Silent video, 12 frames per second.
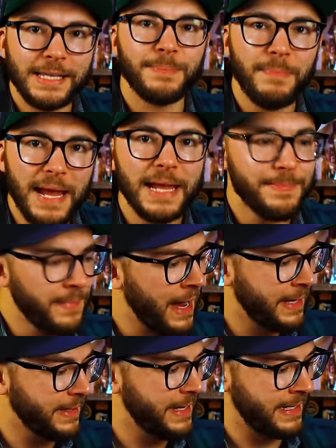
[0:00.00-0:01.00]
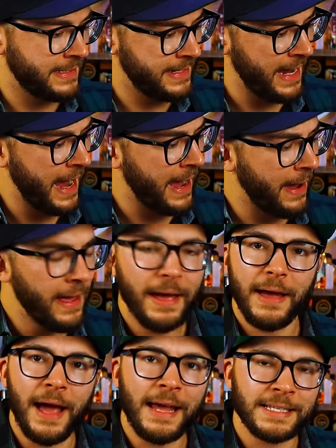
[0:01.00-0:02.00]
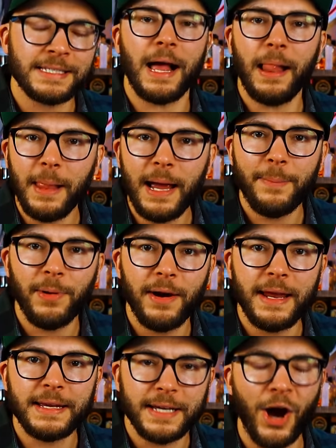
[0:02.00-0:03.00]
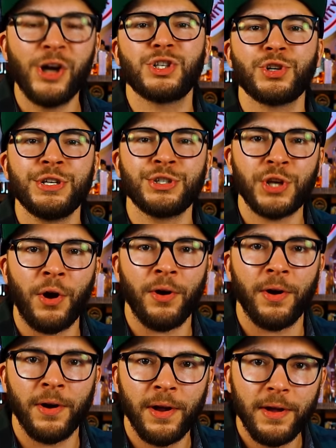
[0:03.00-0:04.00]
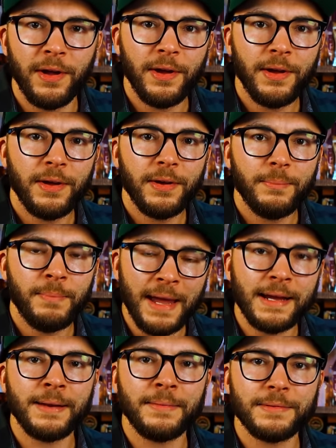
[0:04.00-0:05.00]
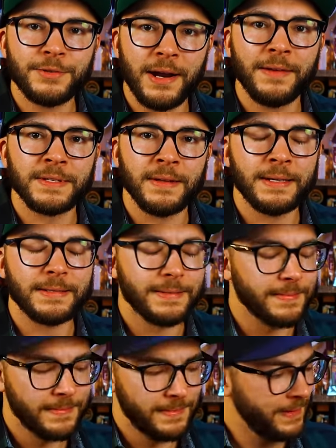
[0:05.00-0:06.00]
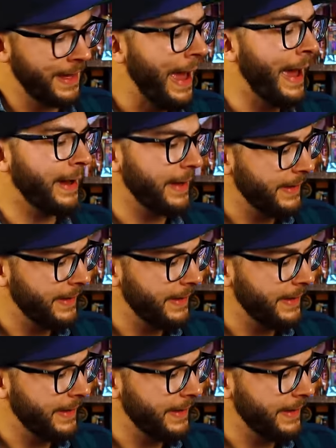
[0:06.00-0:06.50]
is made my list. Yeah, a celebrity country star Making Trev's list? Heck.